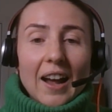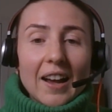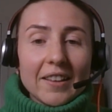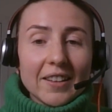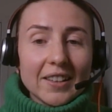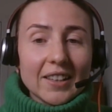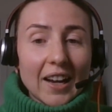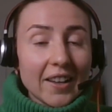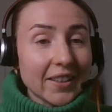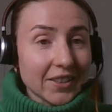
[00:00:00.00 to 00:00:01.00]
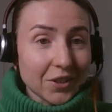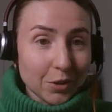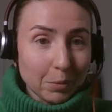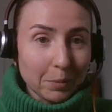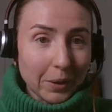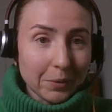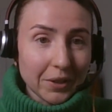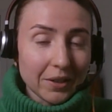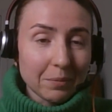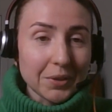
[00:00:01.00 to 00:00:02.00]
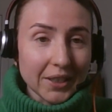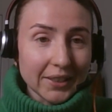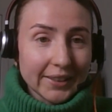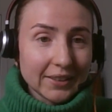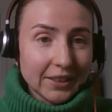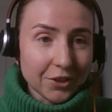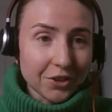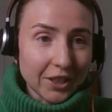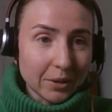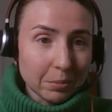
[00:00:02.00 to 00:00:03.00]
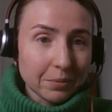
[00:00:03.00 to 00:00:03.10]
I think it's a superpower, particularly in leadership.